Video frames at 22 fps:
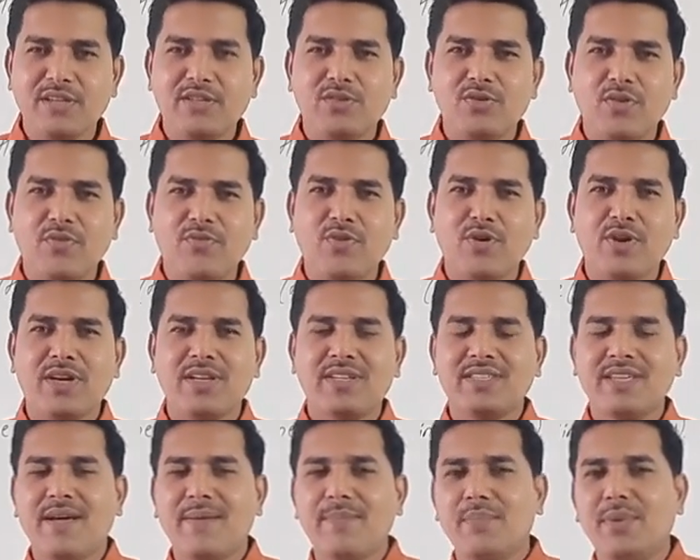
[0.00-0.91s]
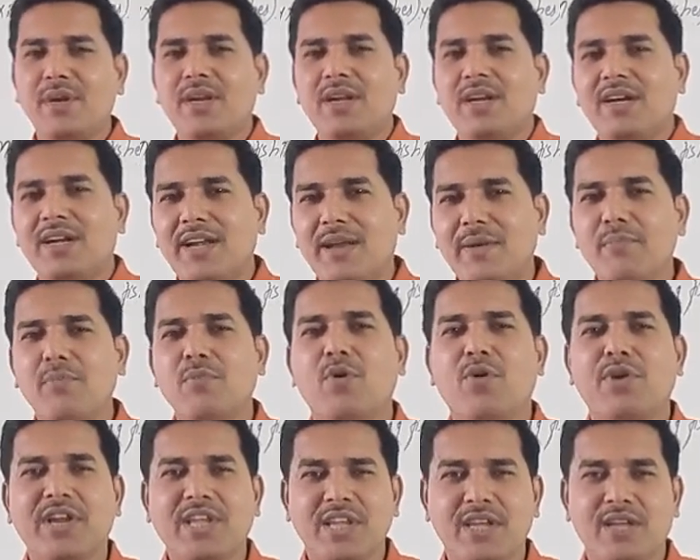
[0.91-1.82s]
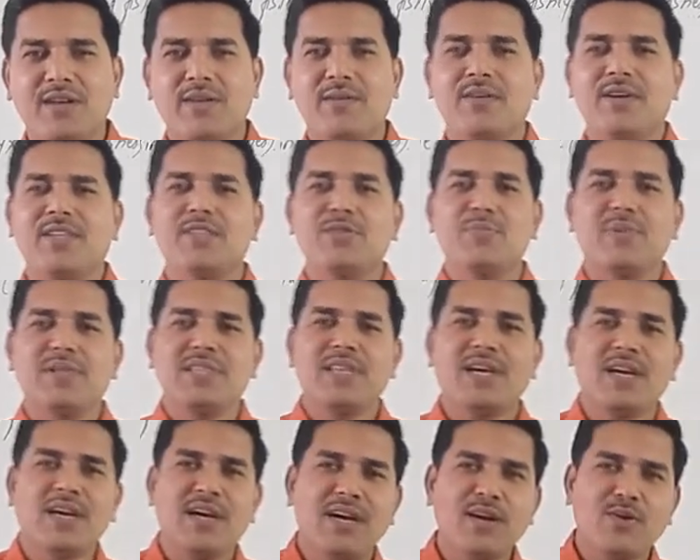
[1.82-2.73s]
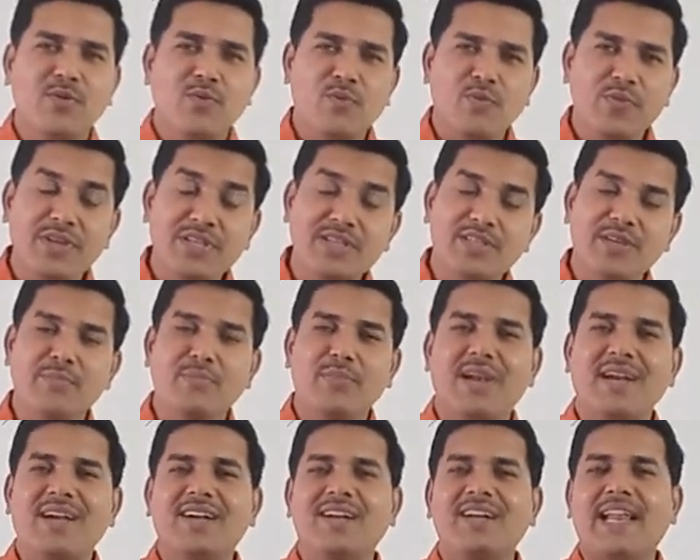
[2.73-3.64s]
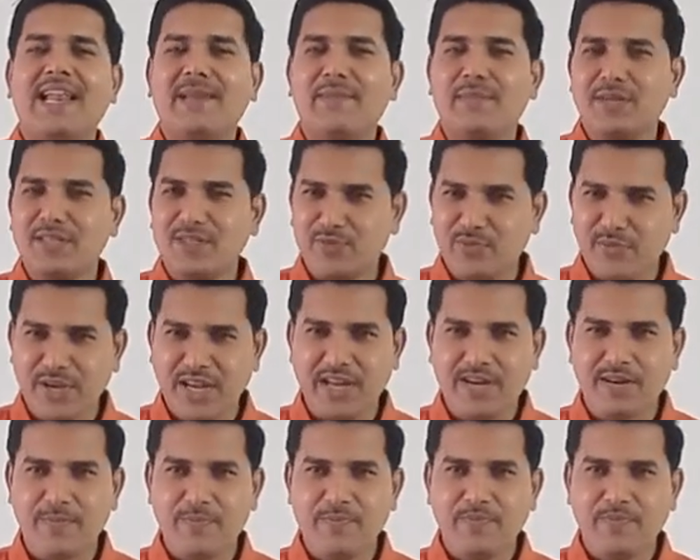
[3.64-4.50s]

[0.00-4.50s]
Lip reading: So for example num body antu bandaga, which blooded animals we are,